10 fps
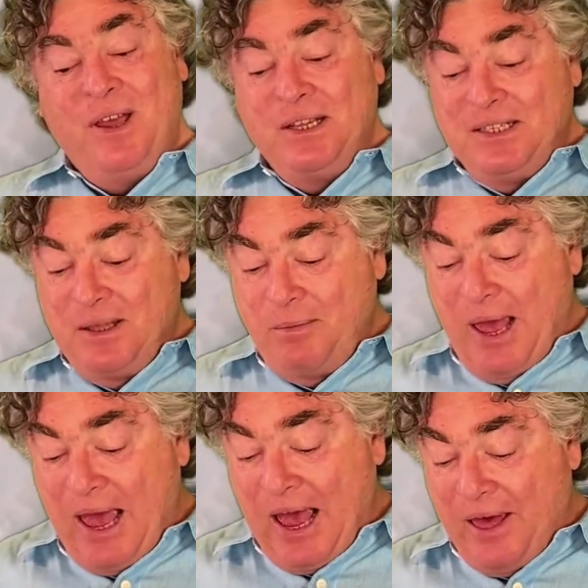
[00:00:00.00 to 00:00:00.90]
is the
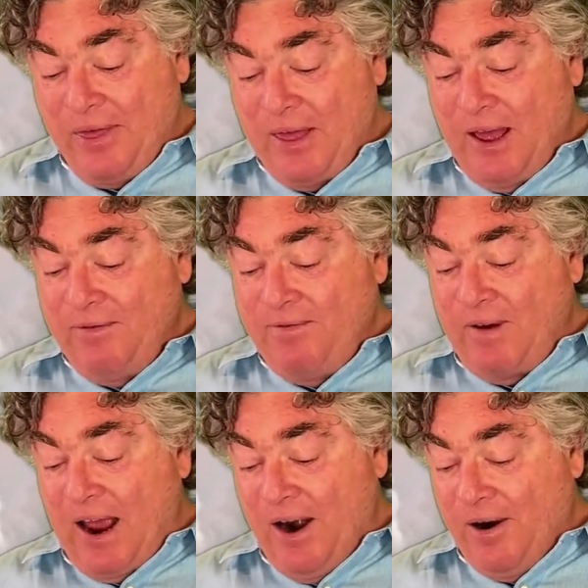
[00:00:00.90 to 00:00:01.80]
path of
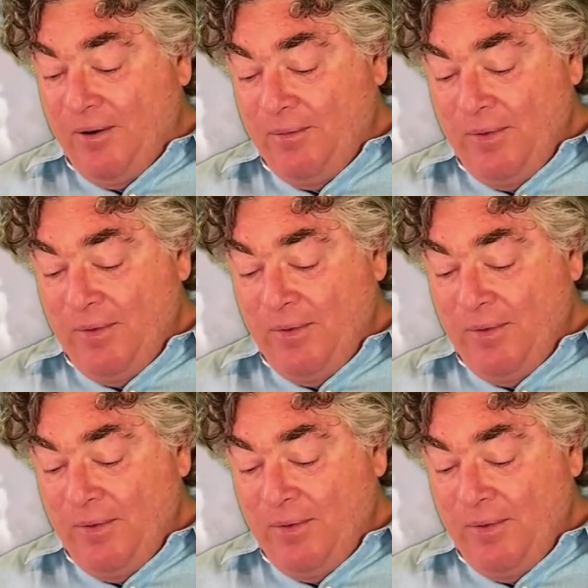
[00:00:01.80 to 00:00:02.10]
fire.